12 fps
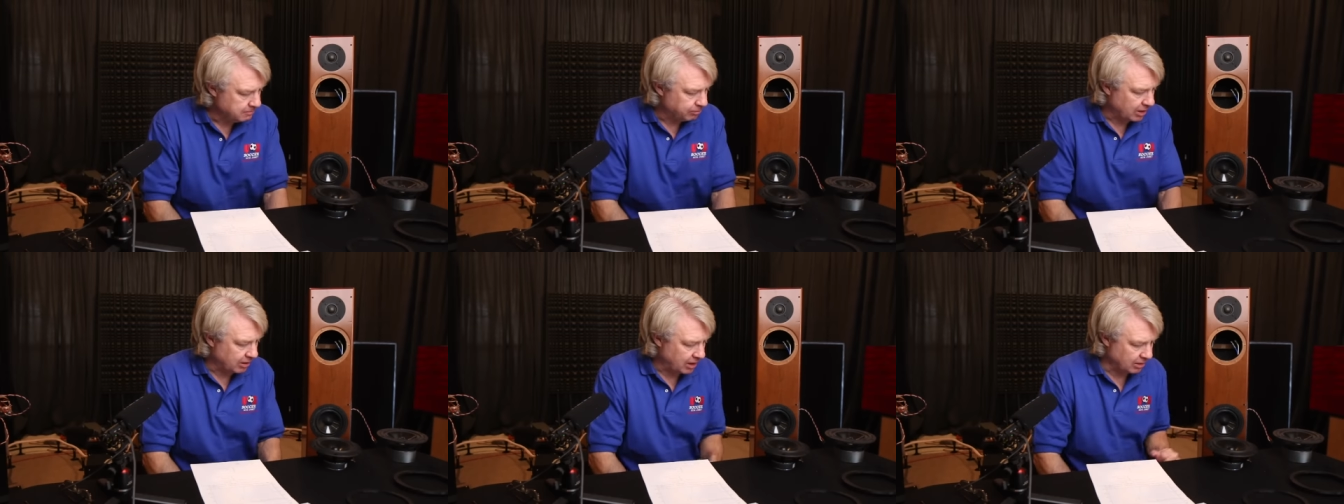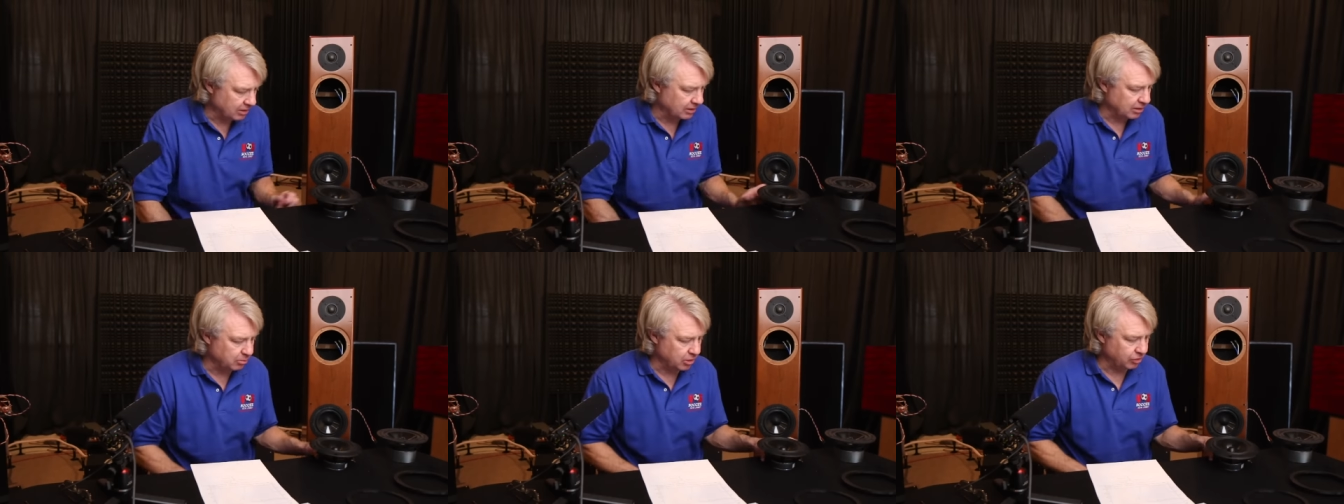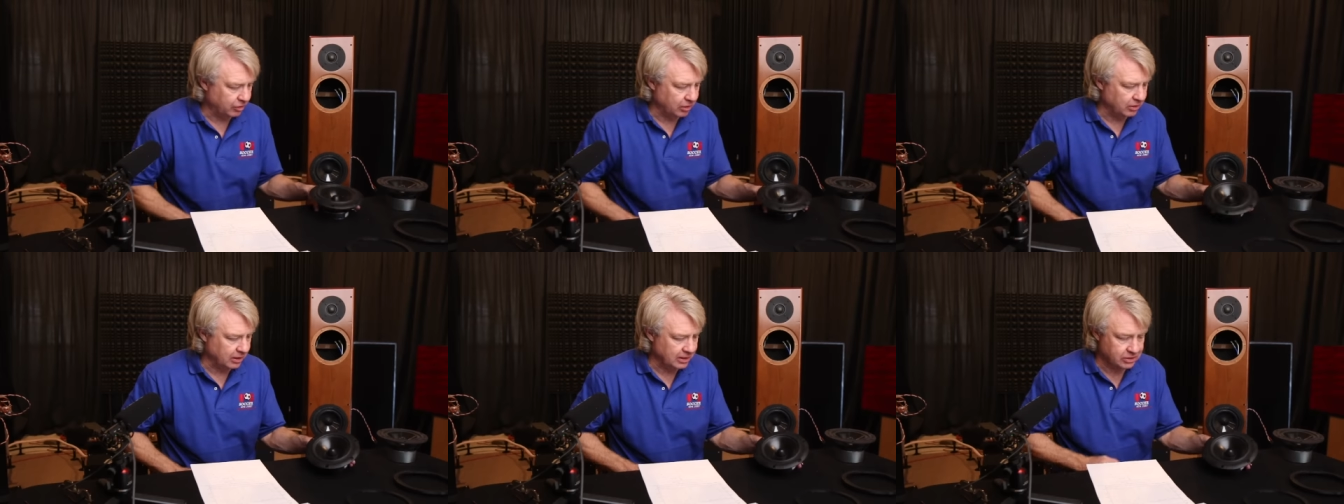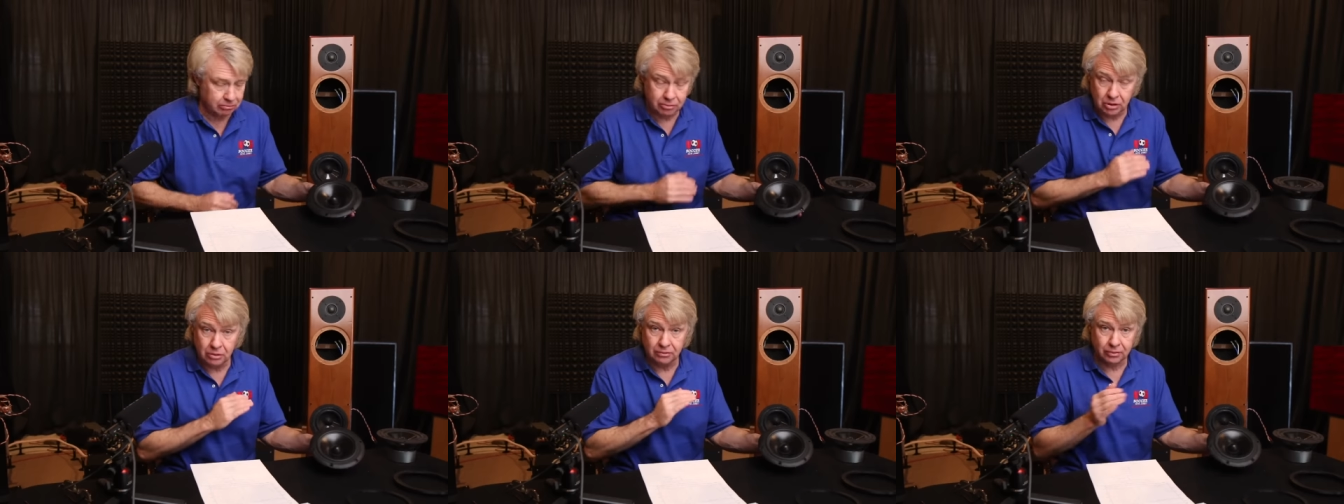Now, our little M130 has a
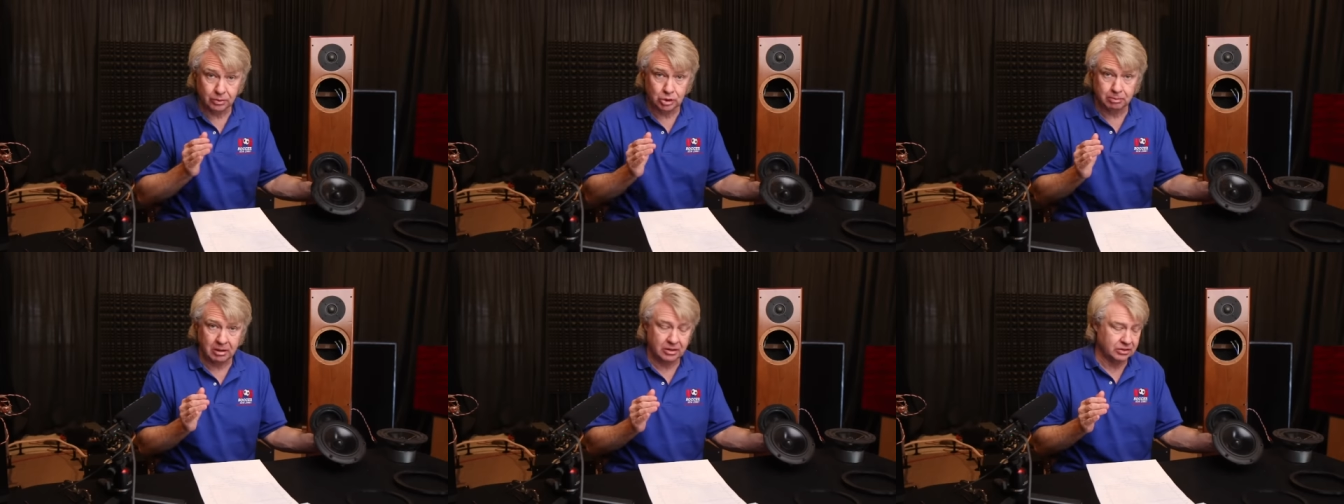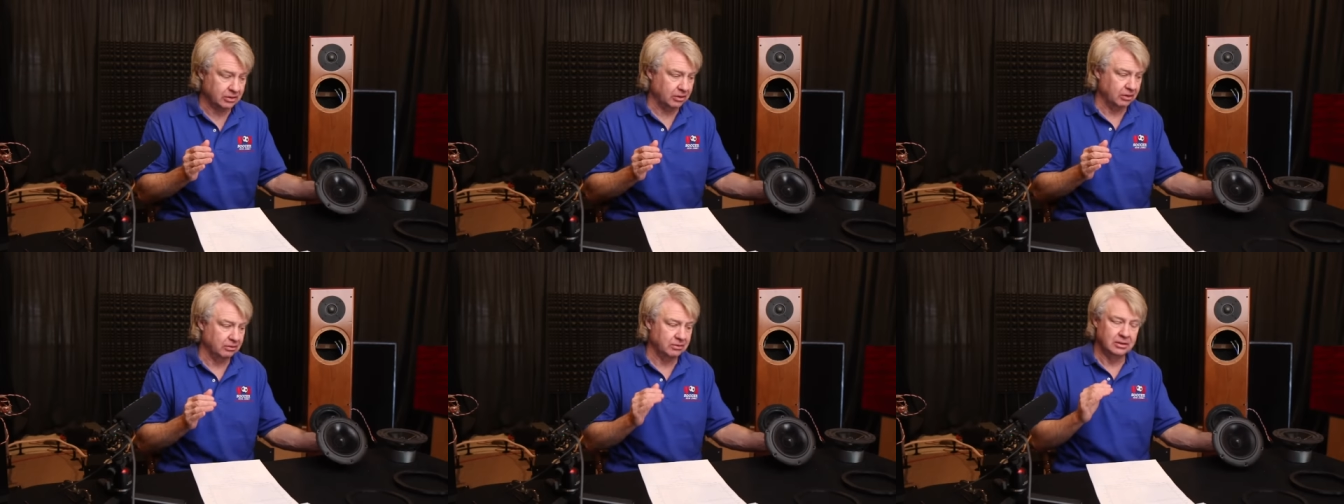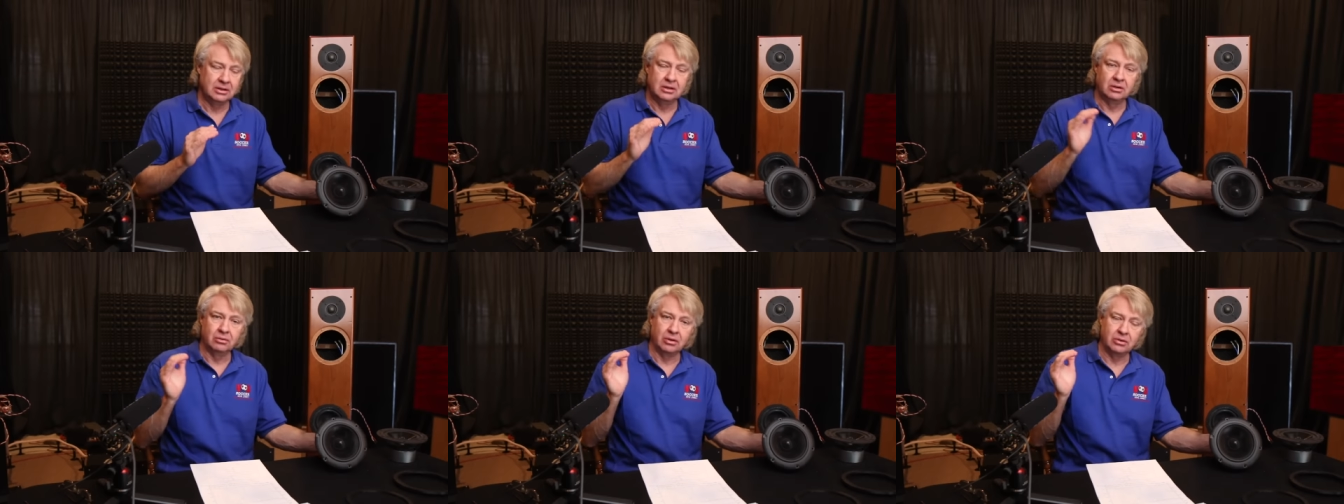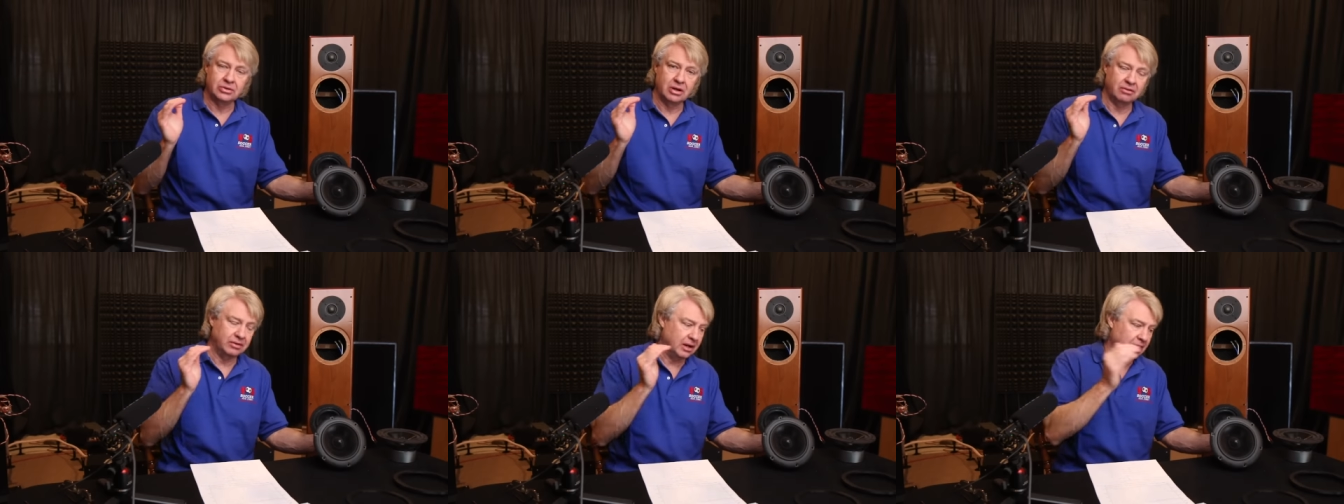beautiful response curve, rolls
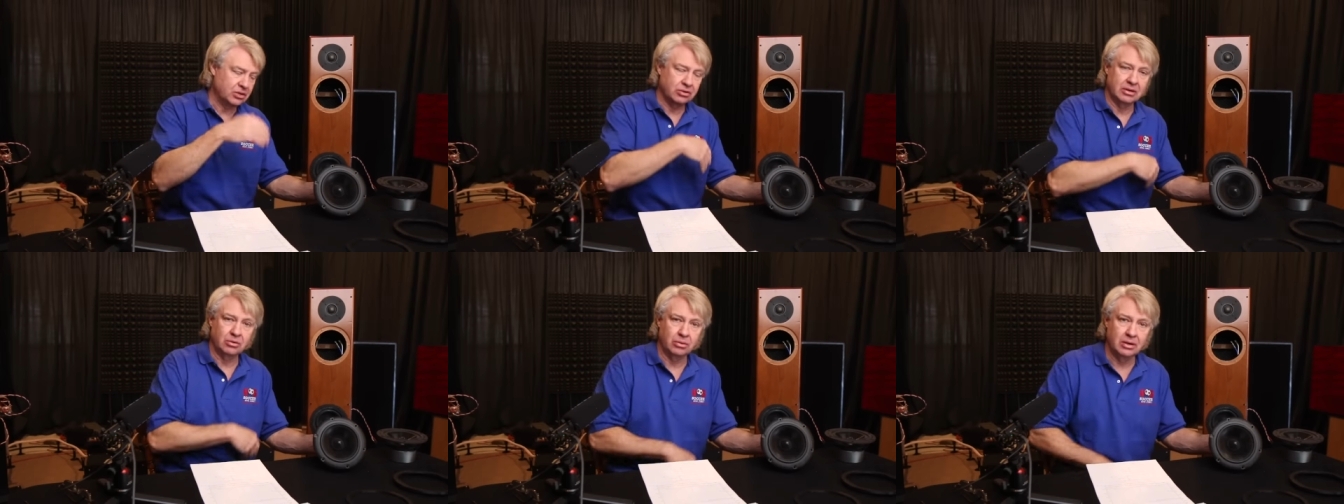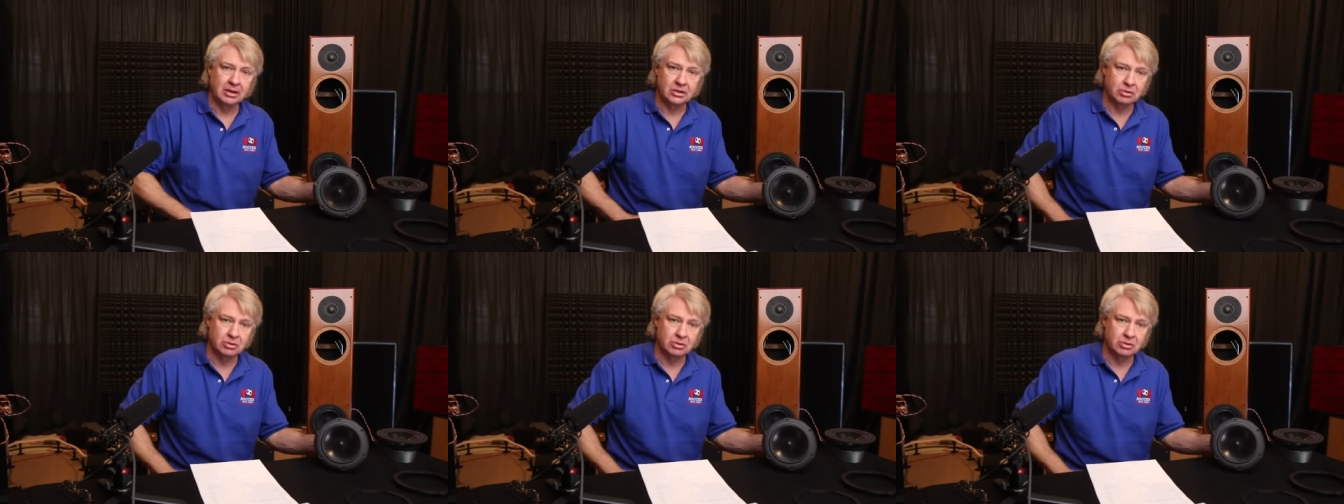off naturally really